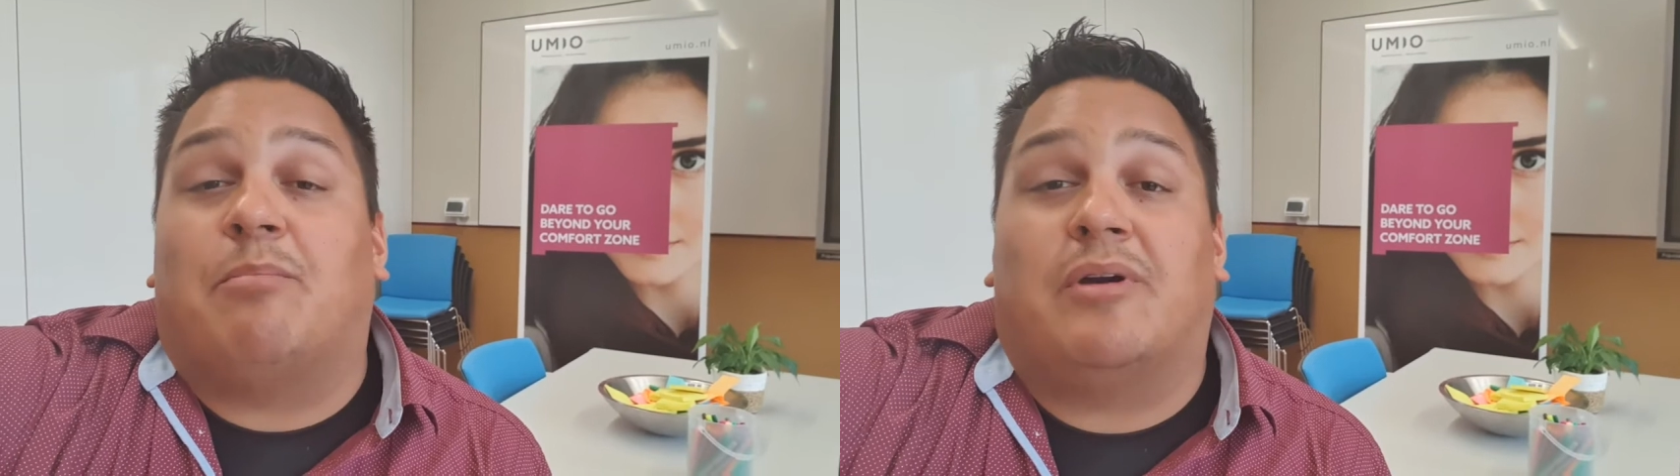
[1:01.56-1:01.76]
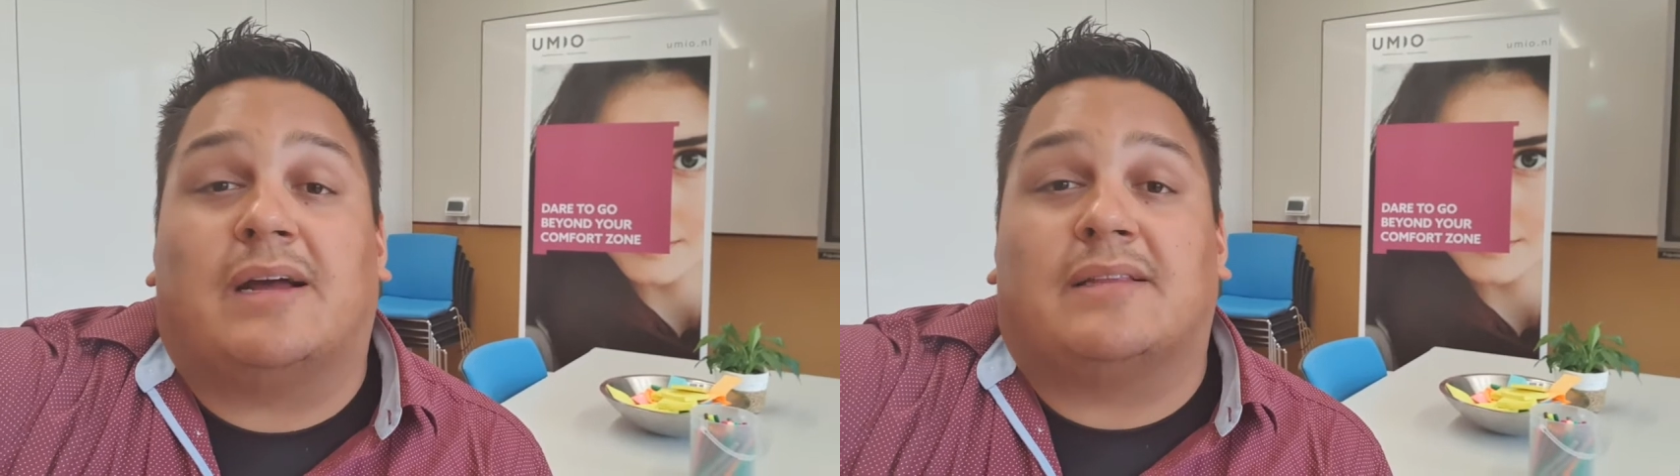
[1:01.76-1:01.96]

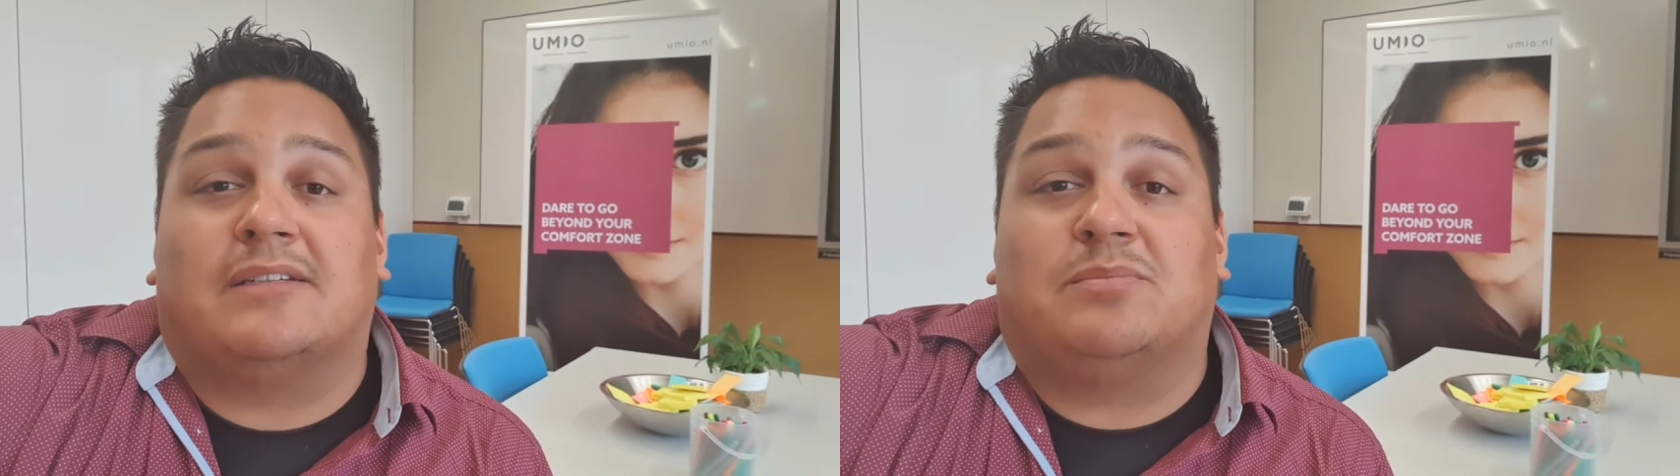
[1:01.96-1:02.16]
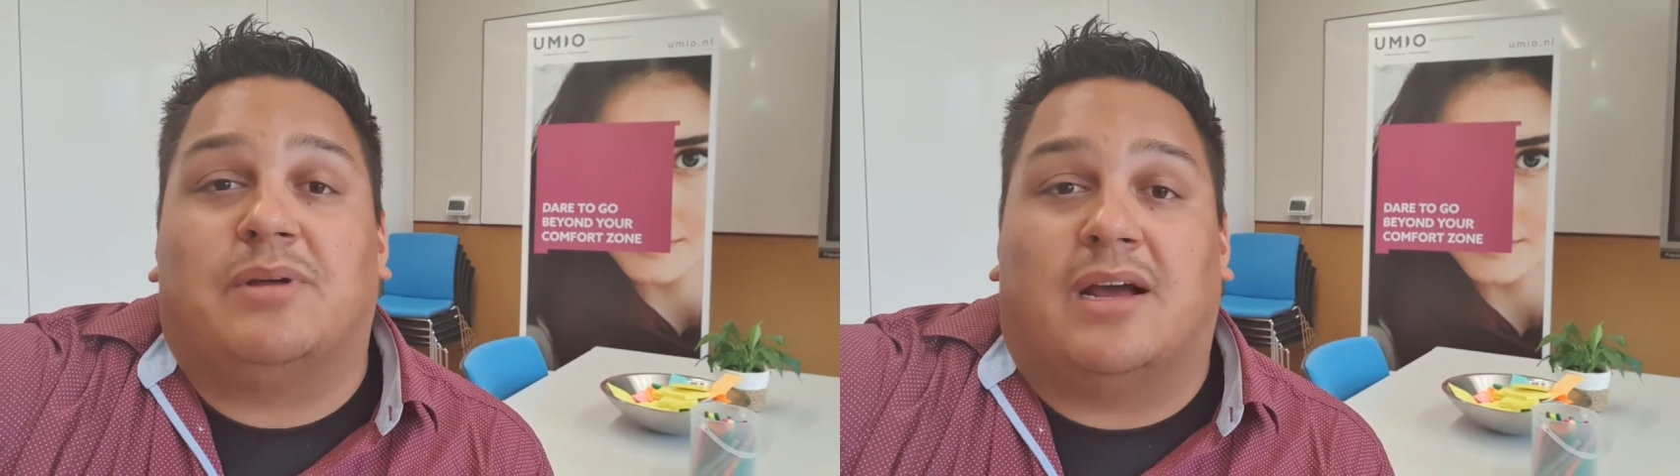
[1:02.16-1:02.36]

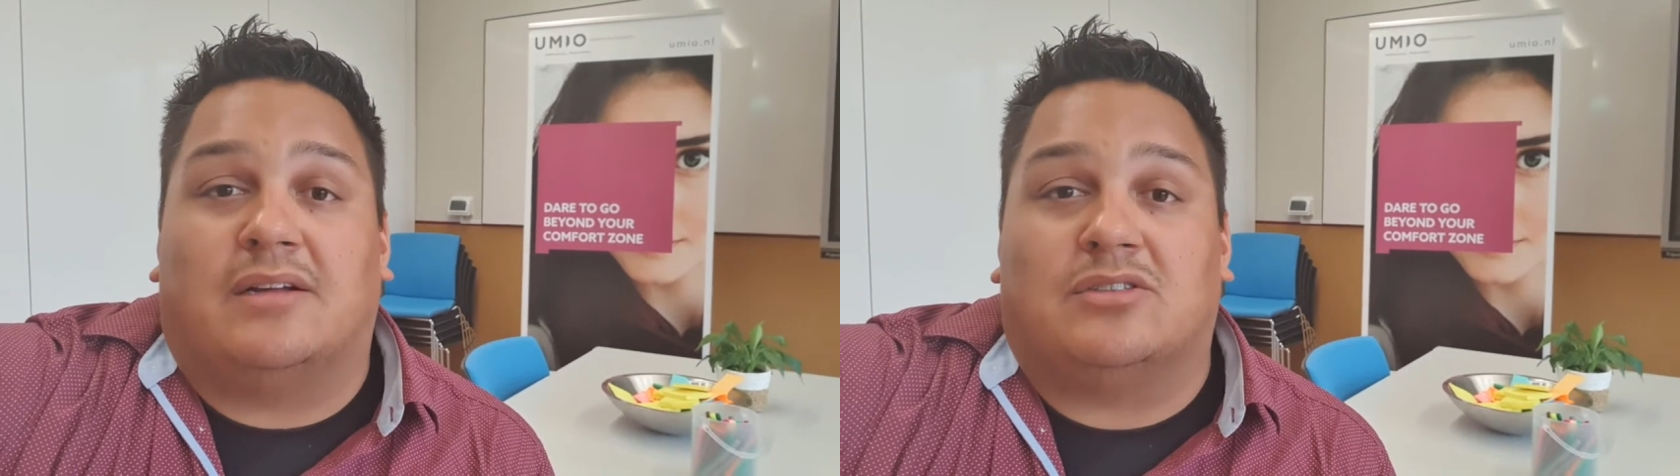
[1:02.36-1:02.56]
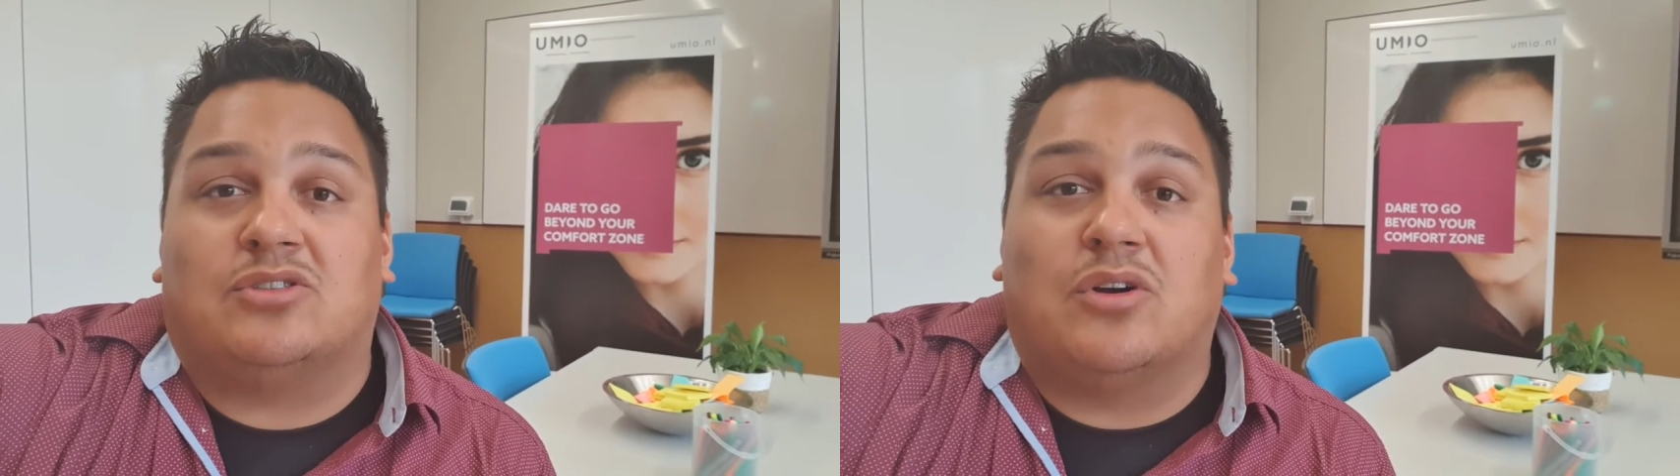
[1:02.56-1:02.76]
practice
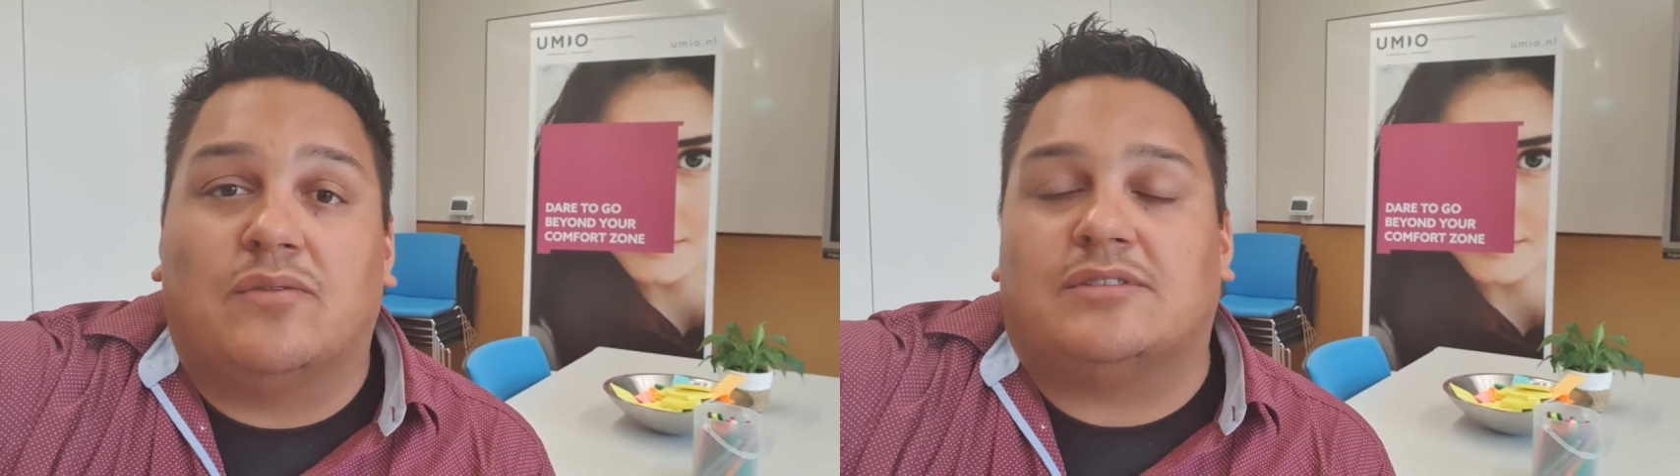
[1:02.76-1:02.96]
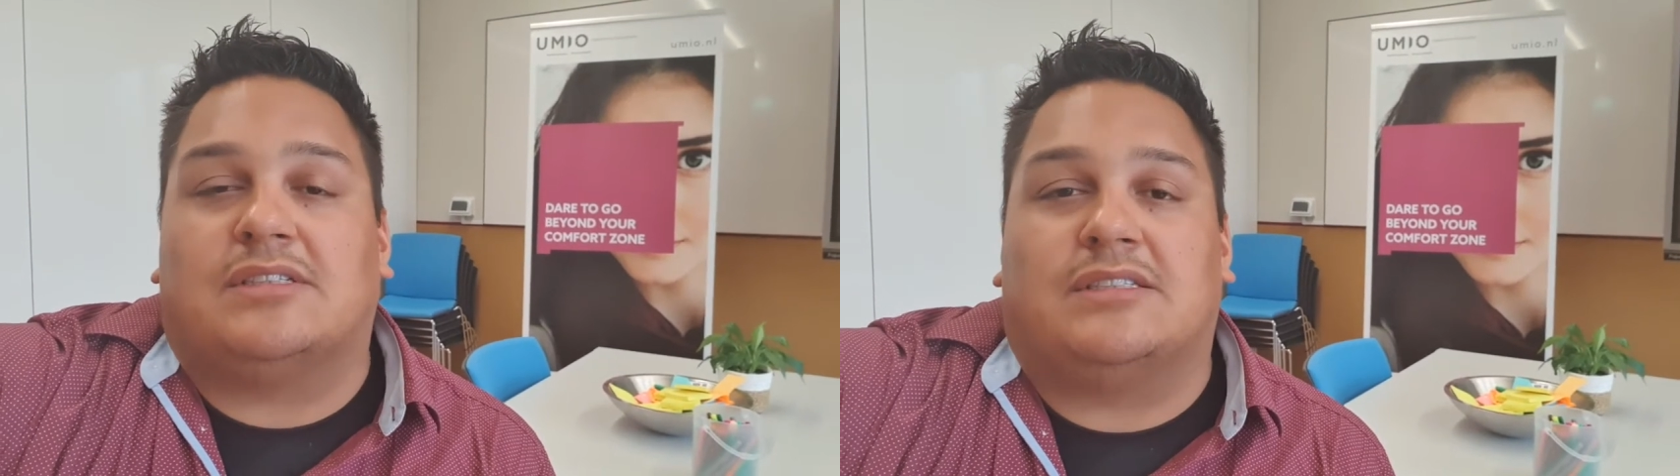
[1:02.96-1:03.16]
behind
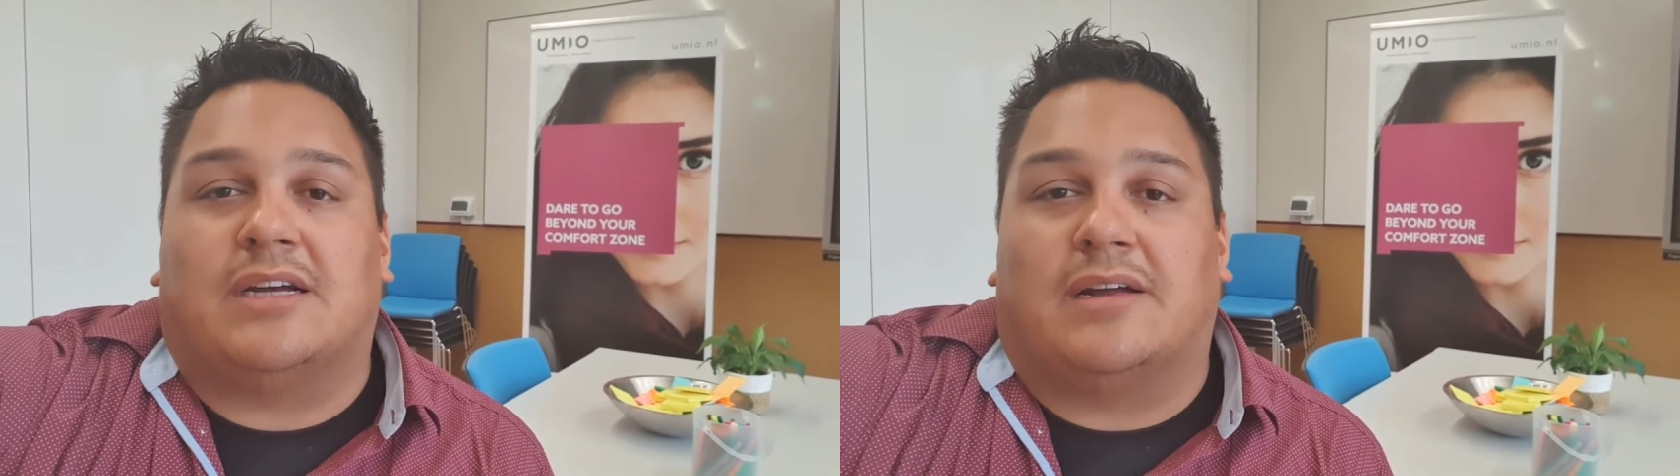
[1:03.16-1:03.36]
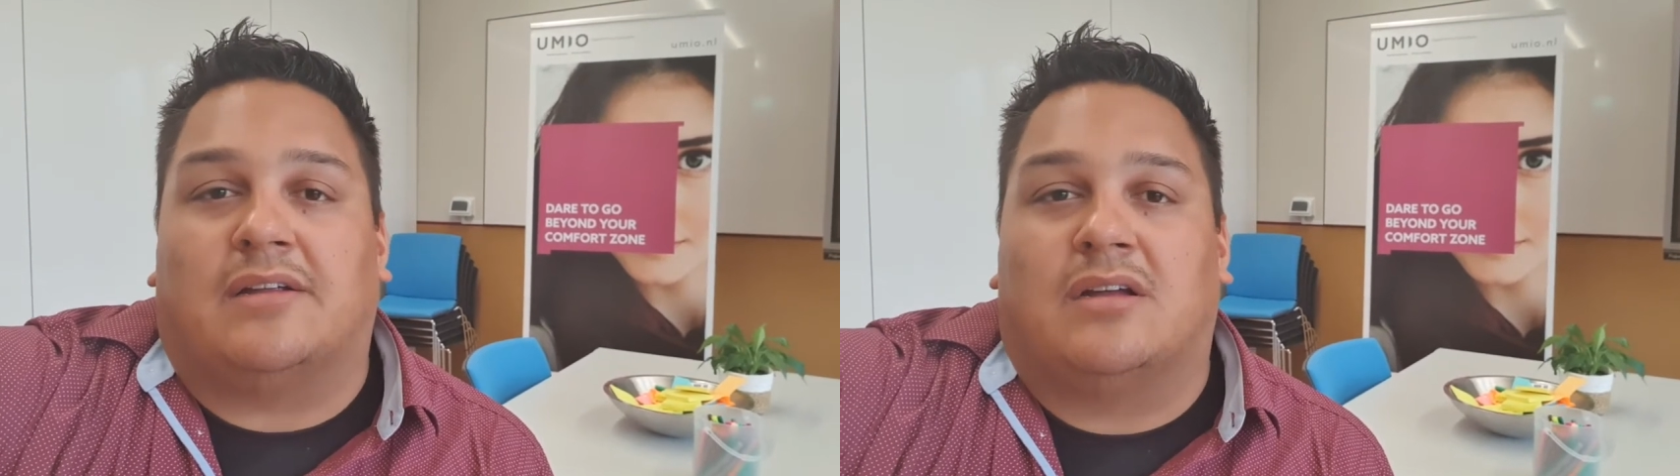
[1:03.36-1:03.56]
service
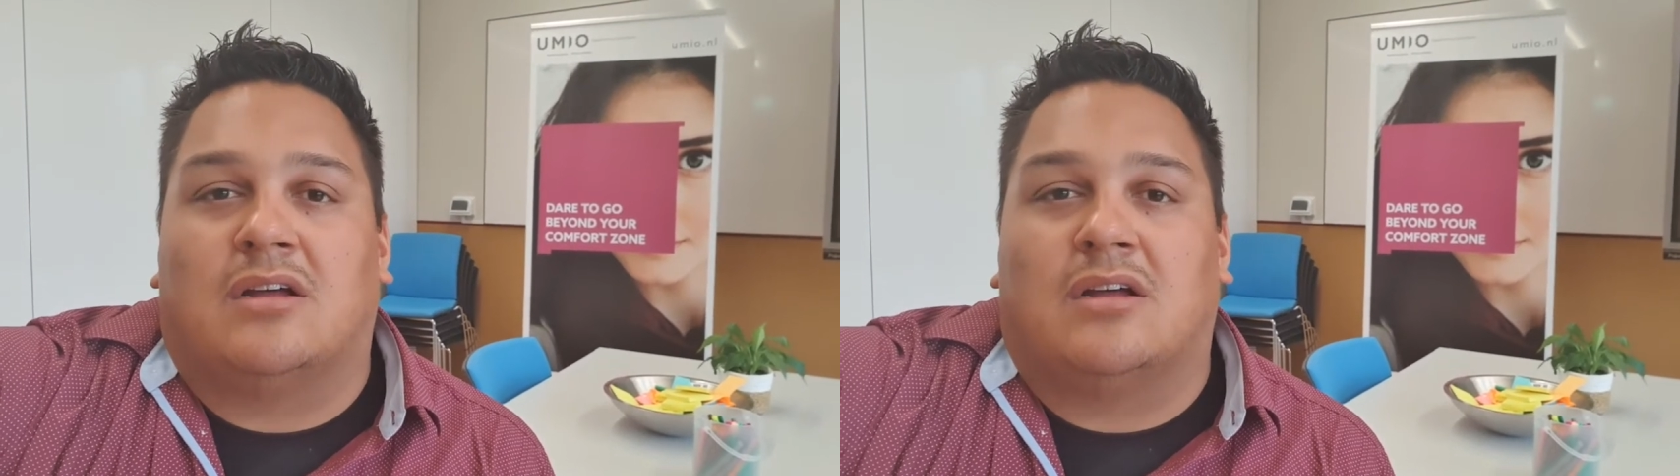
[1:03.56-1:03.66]
design,